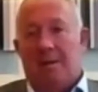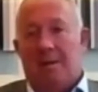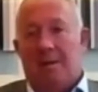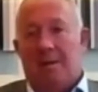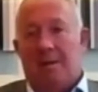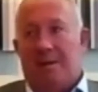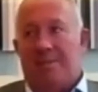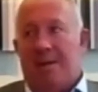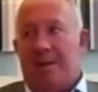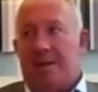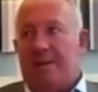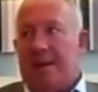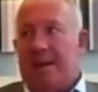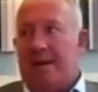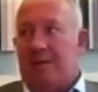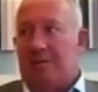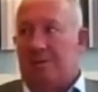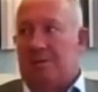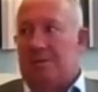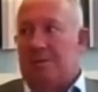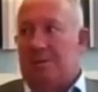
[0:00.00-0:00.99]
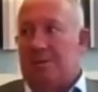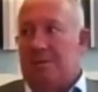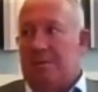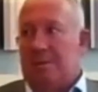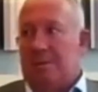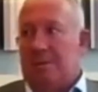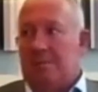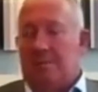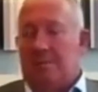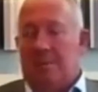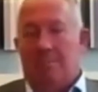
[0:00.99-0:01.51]
I think
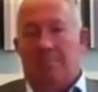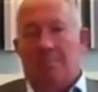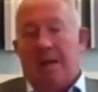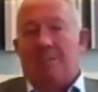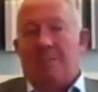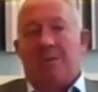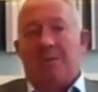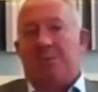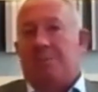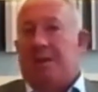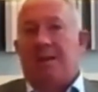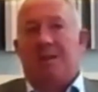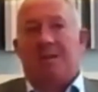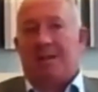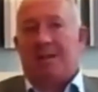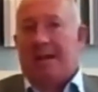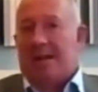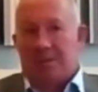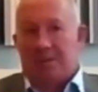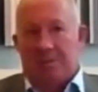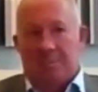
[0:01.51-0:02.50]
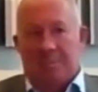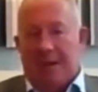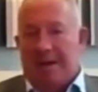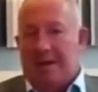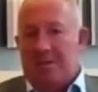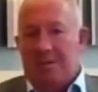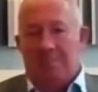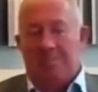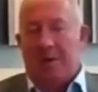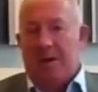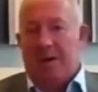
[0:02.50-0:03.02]
maybe it's been
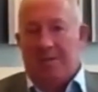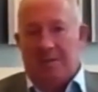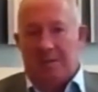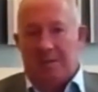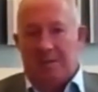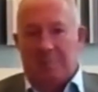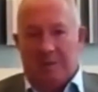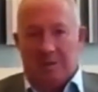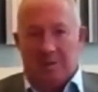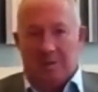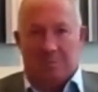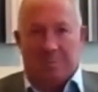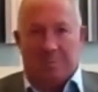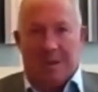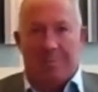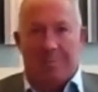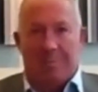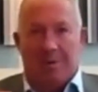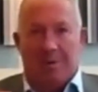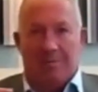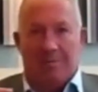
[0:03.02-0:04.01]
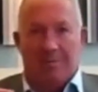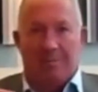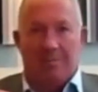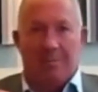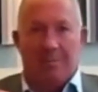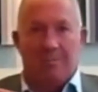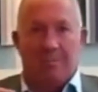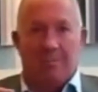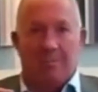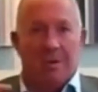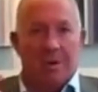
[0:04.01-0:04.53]
exacerbated by this because people have
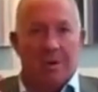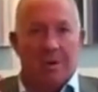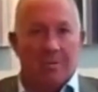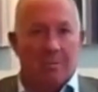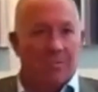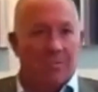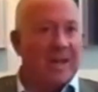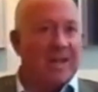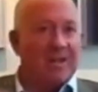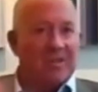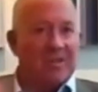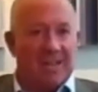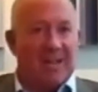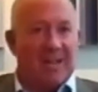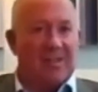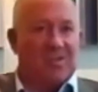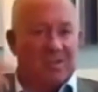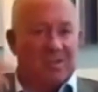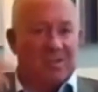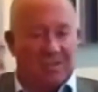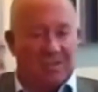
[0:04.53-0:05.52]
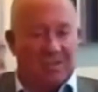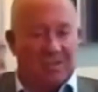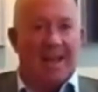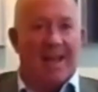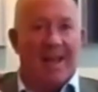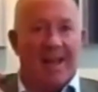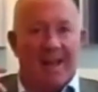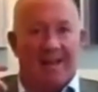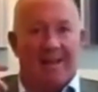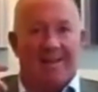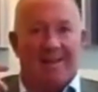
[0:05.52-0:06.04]
reassessed
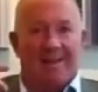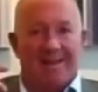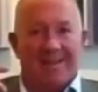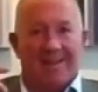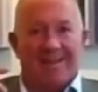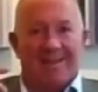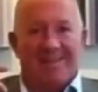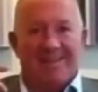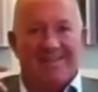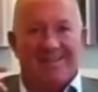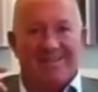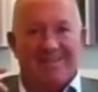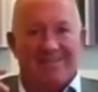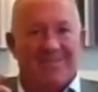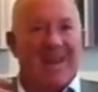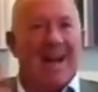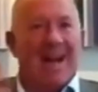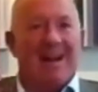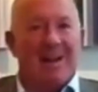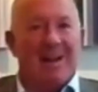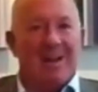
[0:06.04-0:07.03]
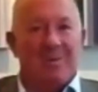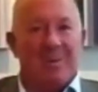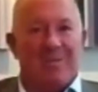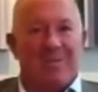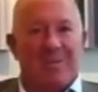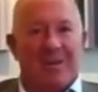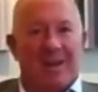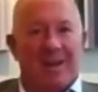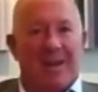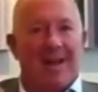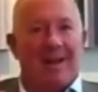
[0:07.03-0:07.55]
their value,
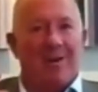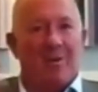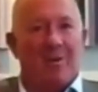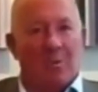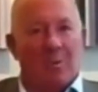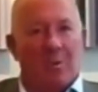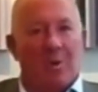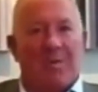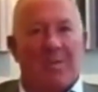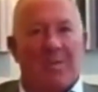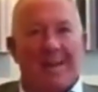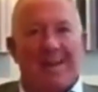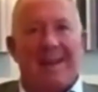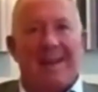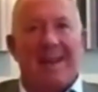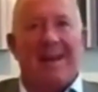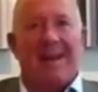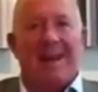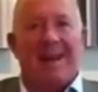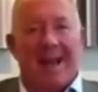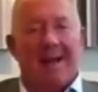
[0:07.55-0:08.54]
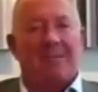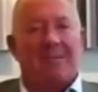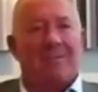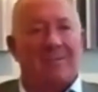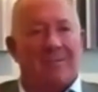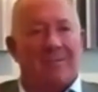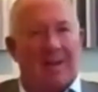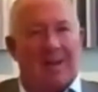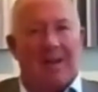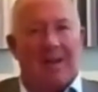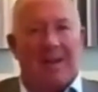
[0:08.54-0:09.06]
if you like, or what are they getting out
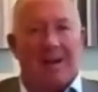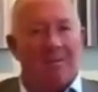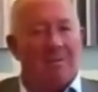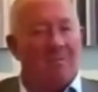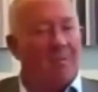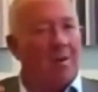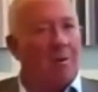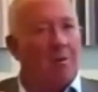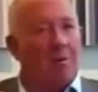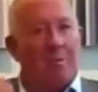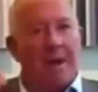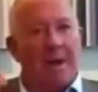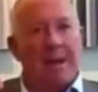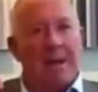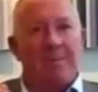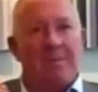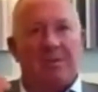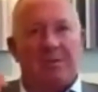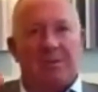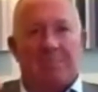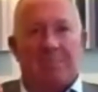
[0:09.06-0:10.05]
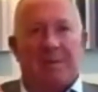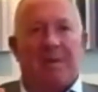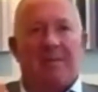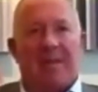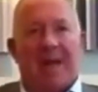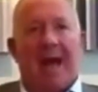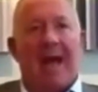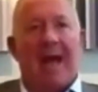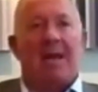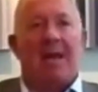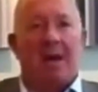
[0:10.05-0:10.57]
of their current role. Maybe there's a bit of
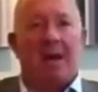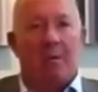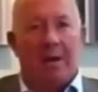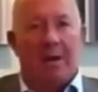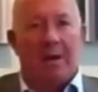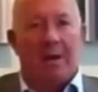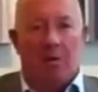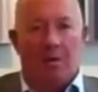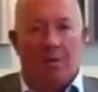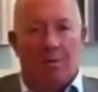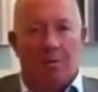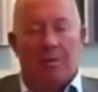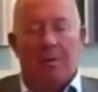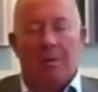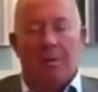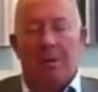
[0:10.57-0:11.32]
that going on.